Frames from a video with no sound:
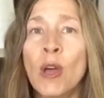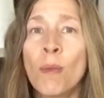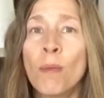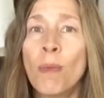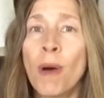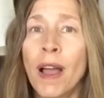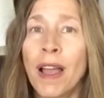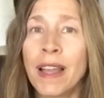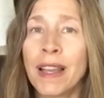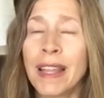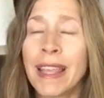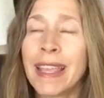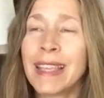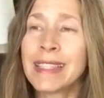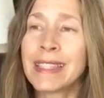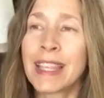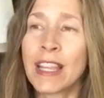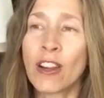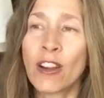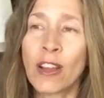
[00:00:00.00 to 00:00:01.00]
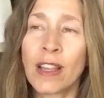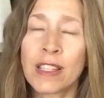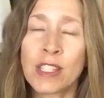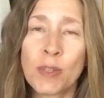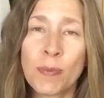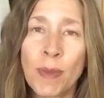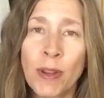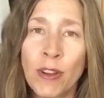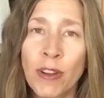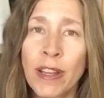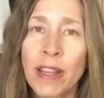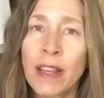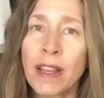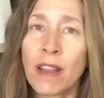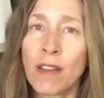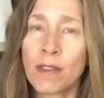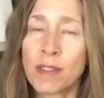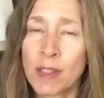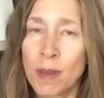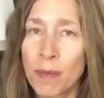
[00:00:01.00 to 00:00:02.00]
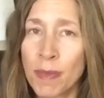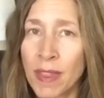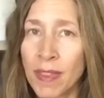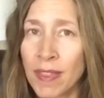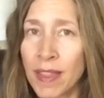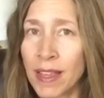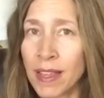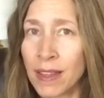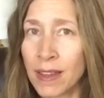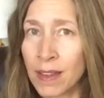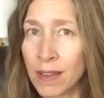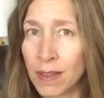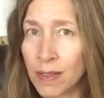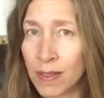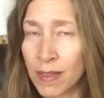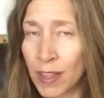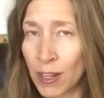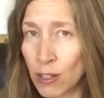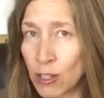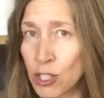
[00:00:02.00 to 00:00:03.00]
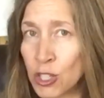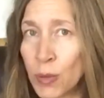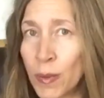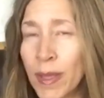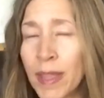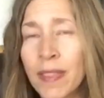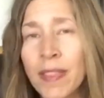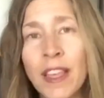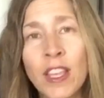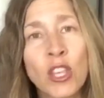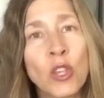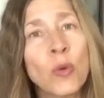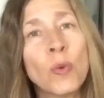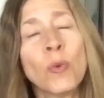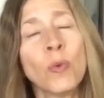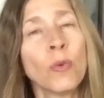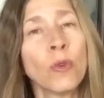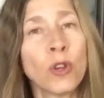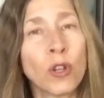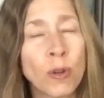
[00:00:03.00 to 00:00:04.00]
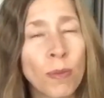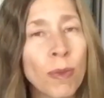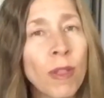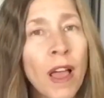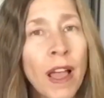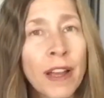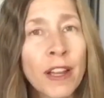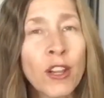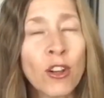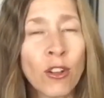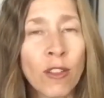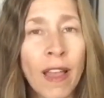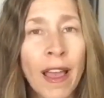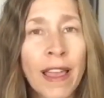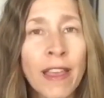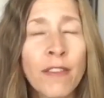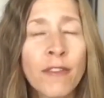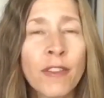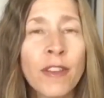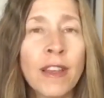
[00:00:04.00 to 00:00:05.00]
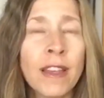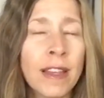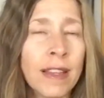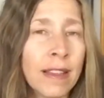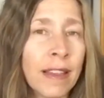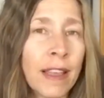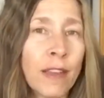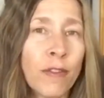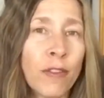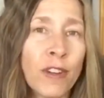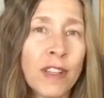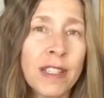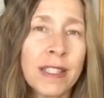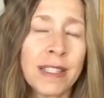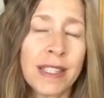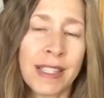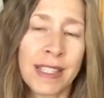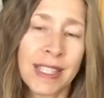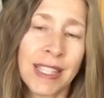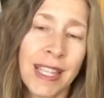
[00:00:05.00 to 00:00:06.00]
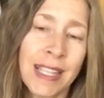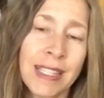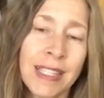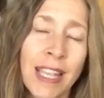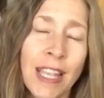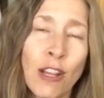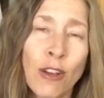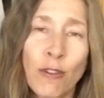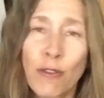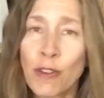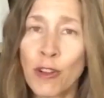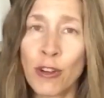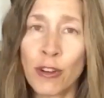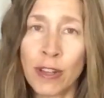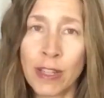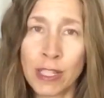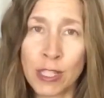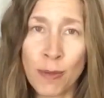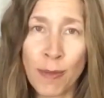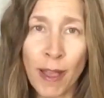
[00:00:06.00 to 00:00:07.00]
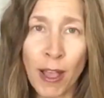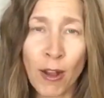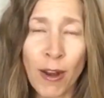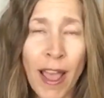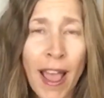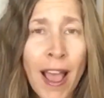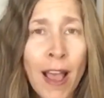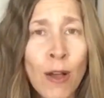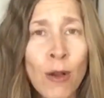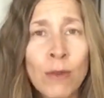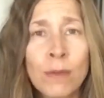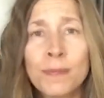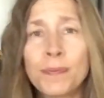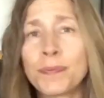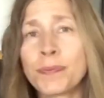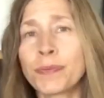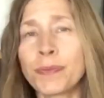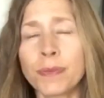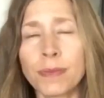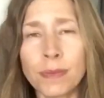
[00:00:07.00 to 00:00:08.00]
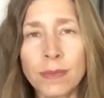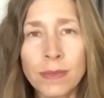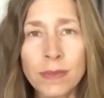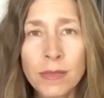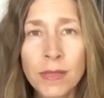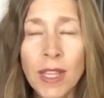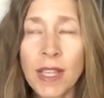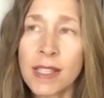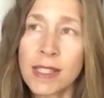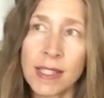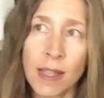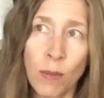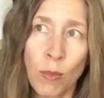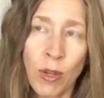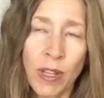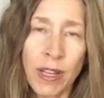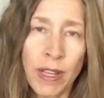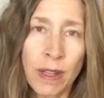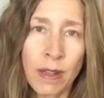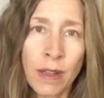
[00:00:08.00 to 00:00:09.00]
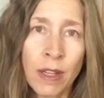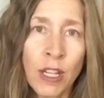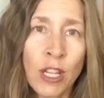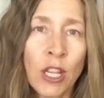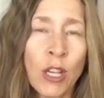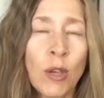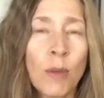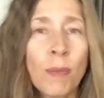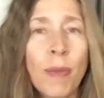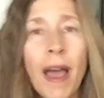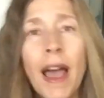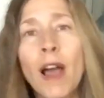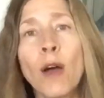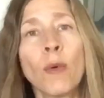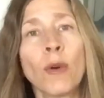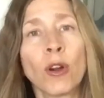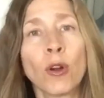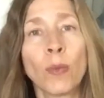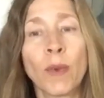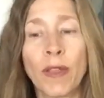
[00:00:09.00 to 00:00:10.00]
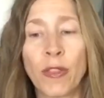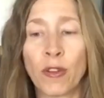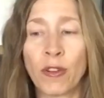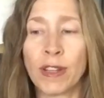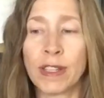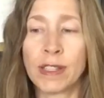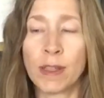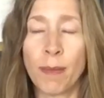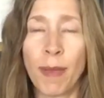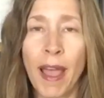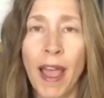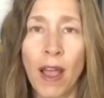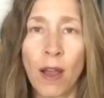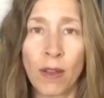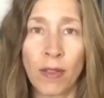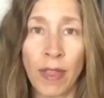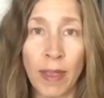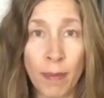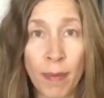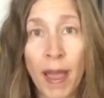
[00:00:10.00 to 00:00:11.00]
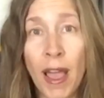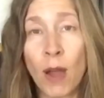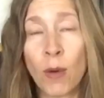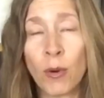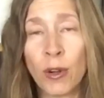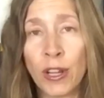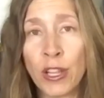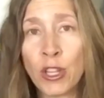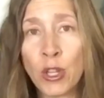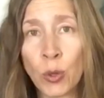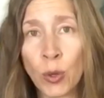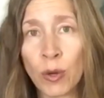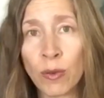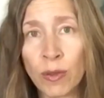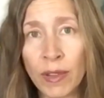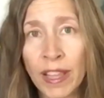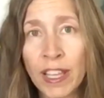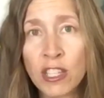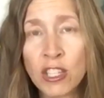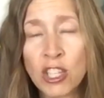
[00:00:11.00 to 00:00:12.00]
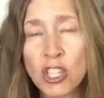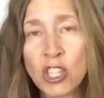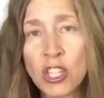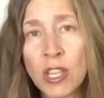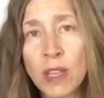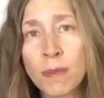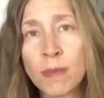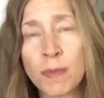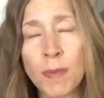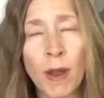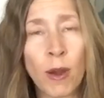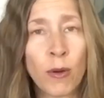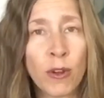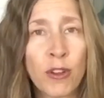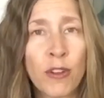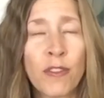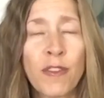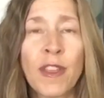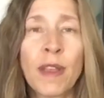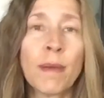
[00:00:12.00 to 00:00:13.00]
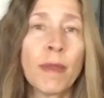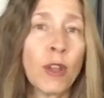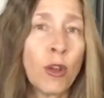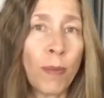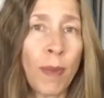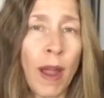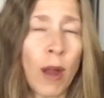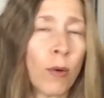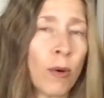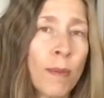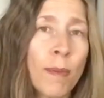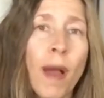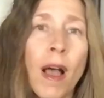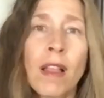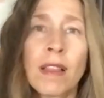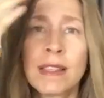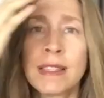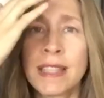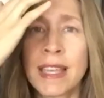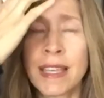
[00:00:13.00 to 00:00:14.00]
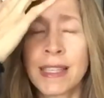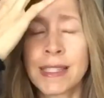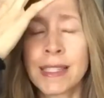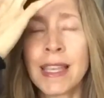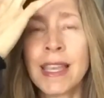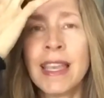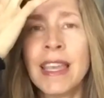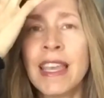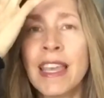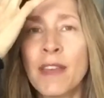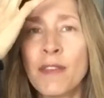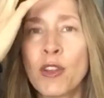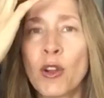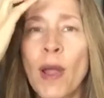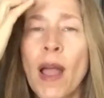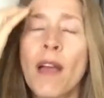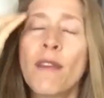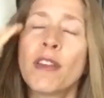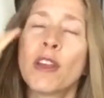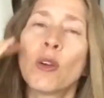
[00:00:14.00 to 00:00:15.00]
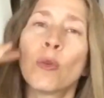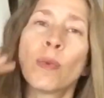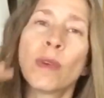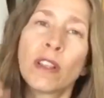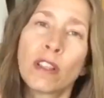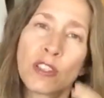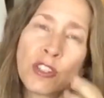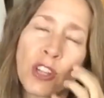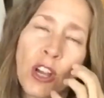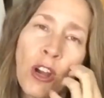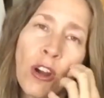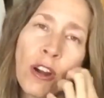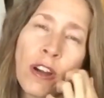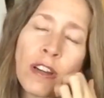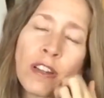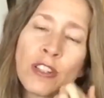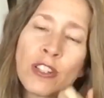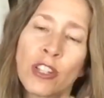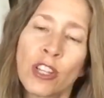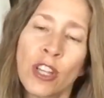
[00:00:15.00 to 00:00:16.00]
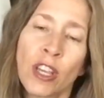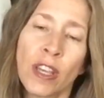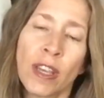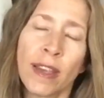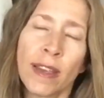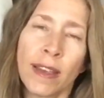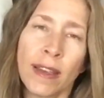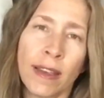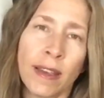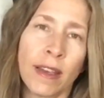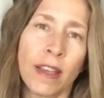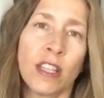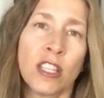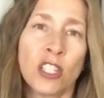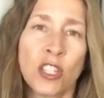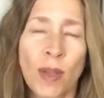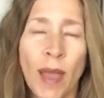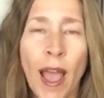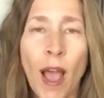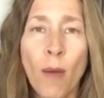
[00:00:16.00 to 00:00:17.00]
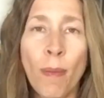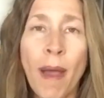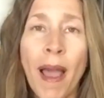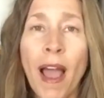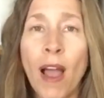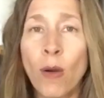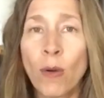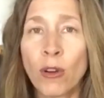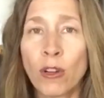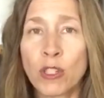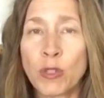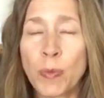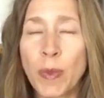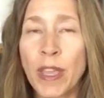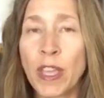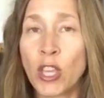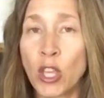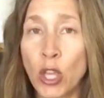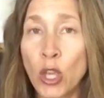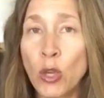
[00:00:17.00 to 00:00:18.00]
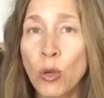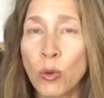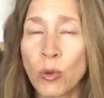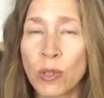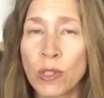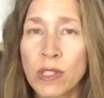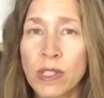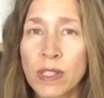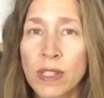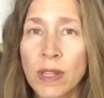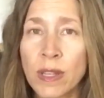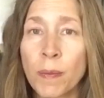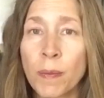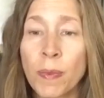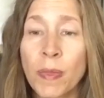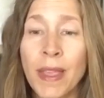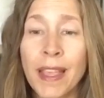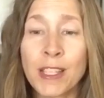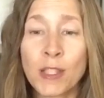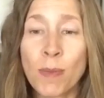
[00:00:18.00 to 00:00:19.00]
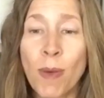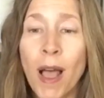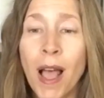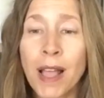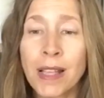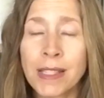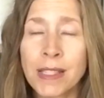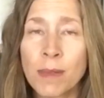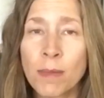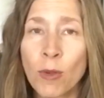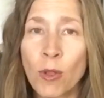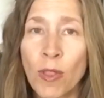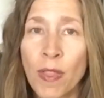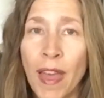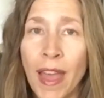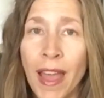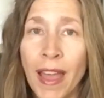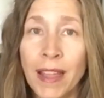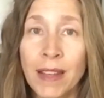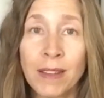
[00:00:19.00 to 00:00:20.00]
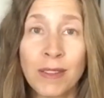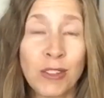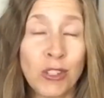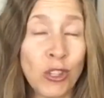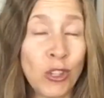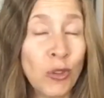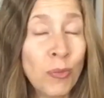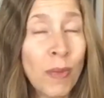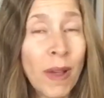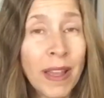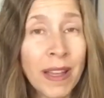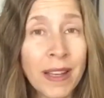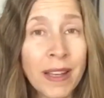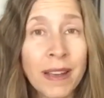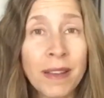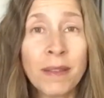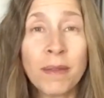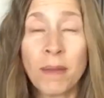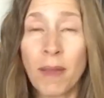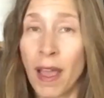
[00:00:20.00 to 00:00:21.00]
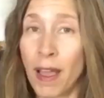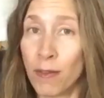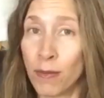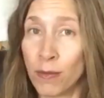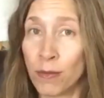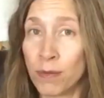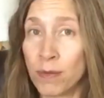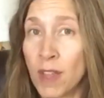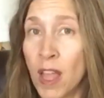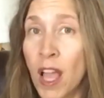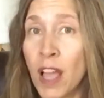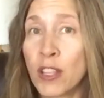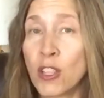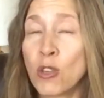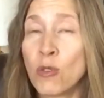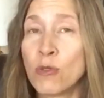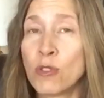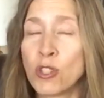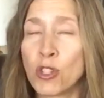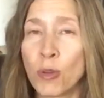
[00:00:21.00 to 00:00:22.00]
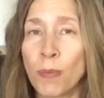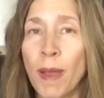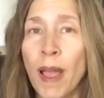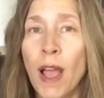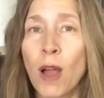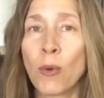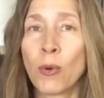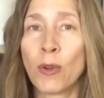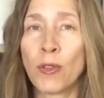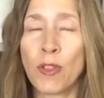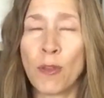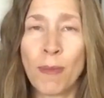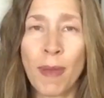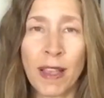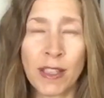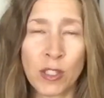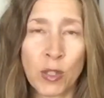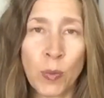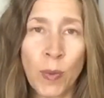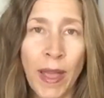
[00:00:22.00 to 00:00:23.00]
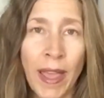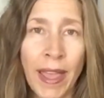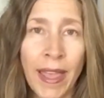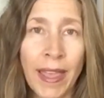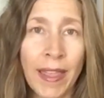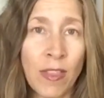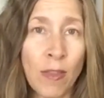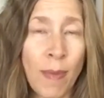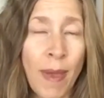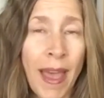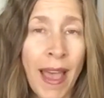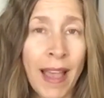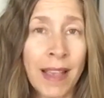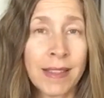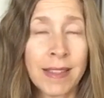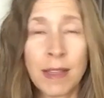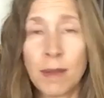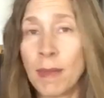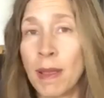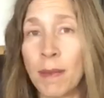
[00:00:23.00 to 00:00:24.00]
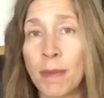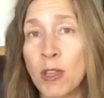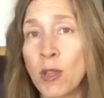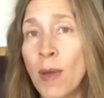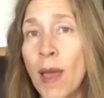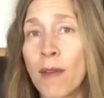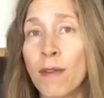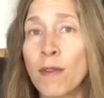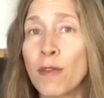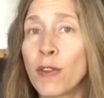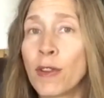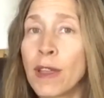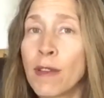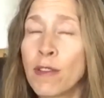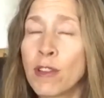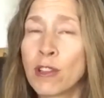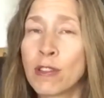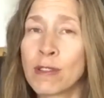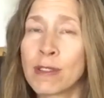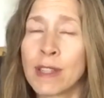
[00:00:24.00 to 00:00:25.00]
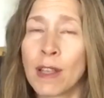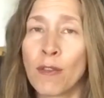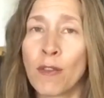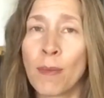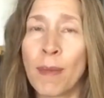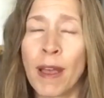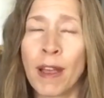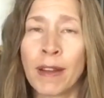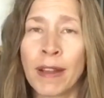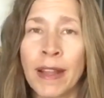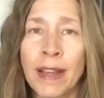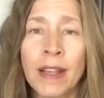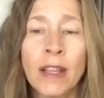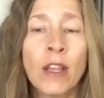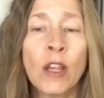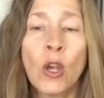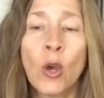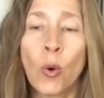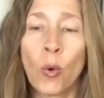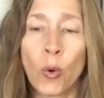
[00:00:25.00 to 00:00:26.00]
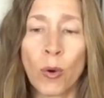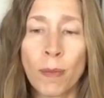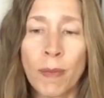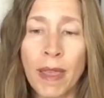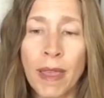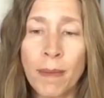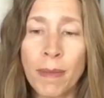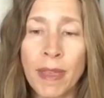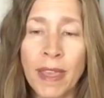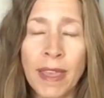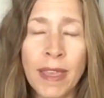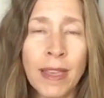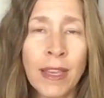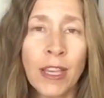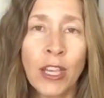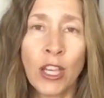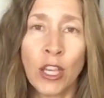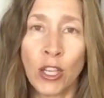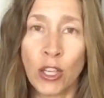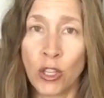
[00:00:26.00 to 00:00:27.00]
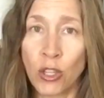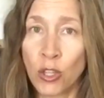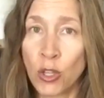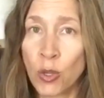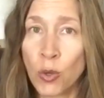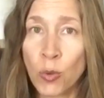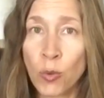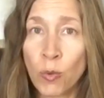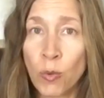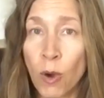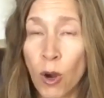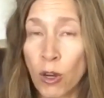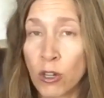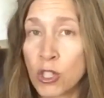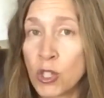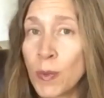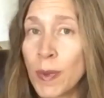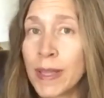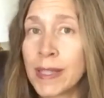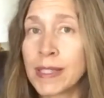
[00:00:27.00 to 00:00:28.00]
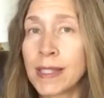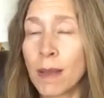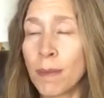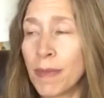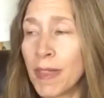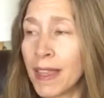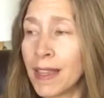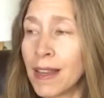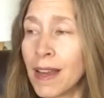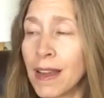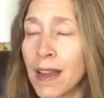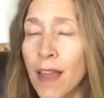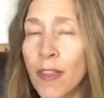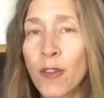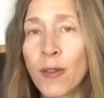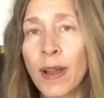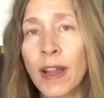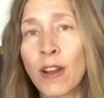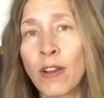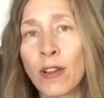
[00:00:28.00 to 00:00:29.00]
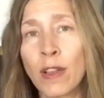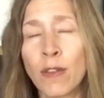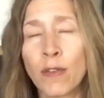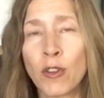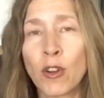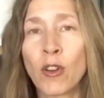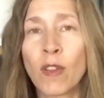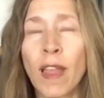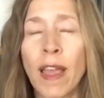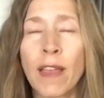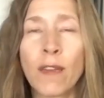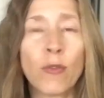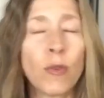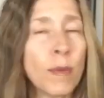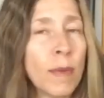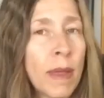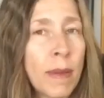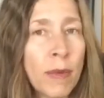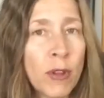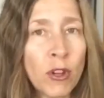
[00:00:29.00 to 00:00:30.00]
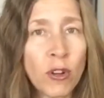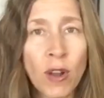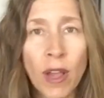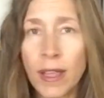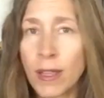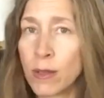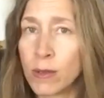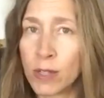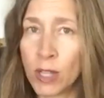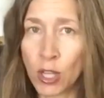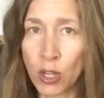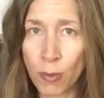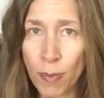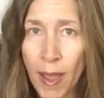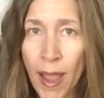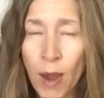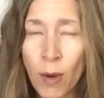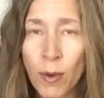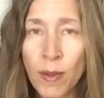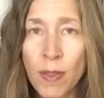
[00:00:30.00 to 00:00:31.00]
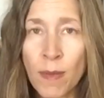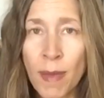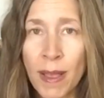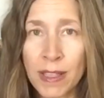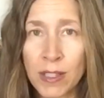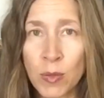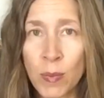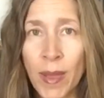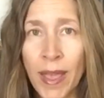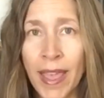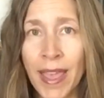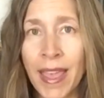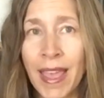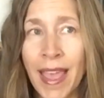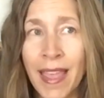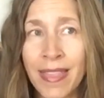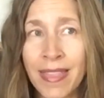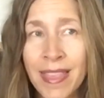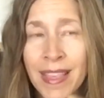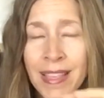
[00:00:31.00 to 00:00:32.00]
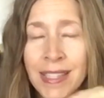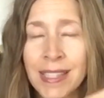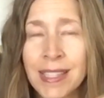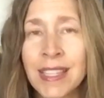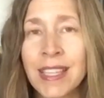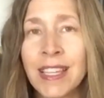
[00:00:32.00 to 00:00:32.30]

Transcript: But is there a spirit of something that they're doing that you could apply to your life? Like for instance, let's say you're furious about how someone in power, whether it's like power in your relationships, power in your family, or power in politics, if you're having a real charge to how power is being used, it's possible that you might have not used your power in the best way in the past, and maybe you haven't forgiven yourself about it. Or maybe you are doing something in another area of your life where maybe you're not using your power in the best way, and this